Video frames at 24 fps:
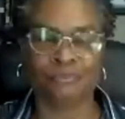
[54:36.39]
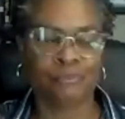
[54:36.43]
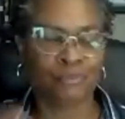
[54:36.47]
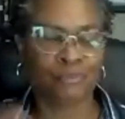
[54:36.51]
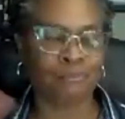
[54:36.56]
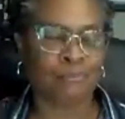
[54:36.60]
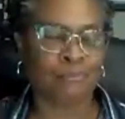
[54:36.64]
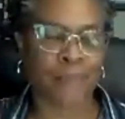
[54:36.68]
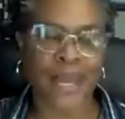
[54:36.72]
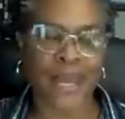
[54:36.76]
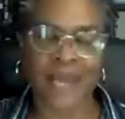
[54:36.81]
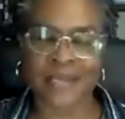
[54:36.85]

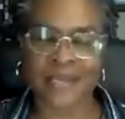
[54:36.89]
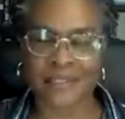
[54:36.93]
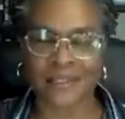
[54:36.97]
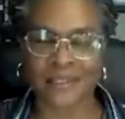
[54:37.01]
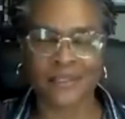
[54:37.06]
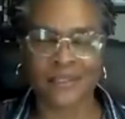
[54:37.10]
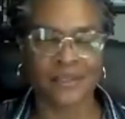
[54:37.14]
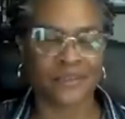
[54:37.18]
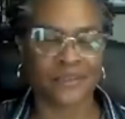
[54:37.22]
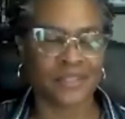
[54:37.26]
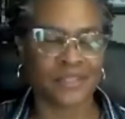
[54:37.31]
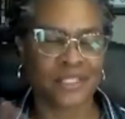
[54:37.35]

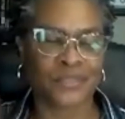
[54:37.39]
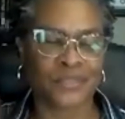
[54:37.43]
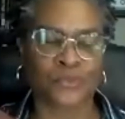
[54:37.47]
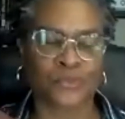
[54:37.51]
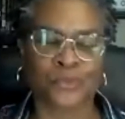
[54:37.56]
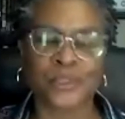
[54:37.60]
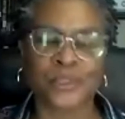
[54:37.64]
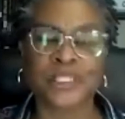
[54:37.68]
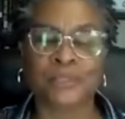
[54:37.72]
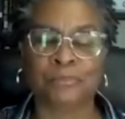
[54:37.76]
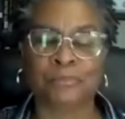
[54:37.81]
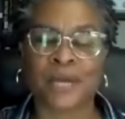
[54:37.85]
you know, this
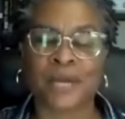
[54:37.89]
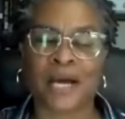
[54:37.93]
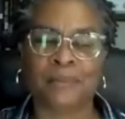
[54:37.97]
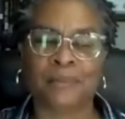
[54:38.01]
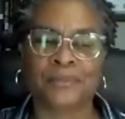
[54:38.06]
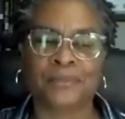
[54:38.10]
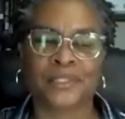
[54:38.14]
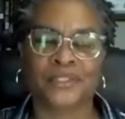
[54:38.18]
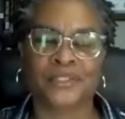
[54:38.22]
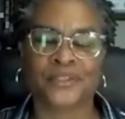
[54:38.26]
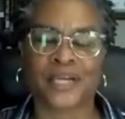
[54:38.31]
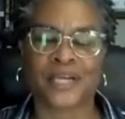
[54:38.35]
really
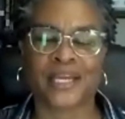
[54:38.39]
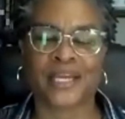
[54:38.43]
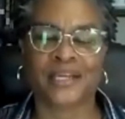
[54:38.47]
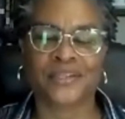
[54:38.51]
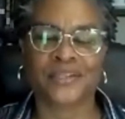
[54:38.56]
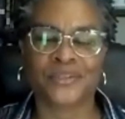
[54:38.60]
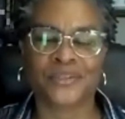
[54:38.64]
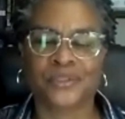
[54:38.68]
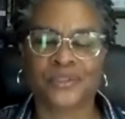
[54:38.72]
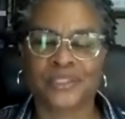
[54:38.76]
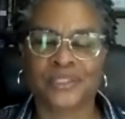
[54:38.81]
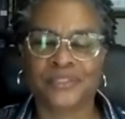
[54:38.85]
popular
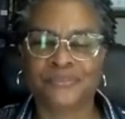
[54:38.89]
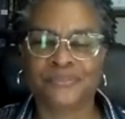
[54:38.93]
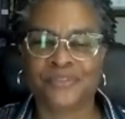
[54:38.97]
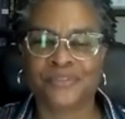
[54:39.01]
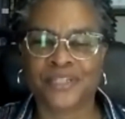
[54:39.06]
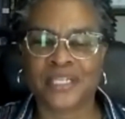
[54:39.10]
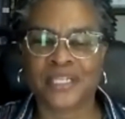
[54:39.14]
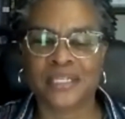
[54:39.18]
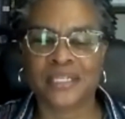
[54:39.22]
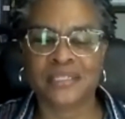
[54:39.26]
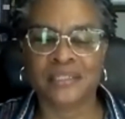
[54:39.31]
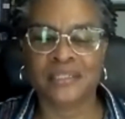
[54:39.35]
annual
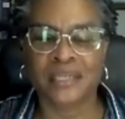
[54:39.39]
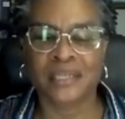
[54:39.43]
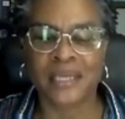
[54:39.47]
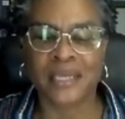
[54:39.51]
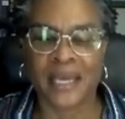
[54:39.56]
event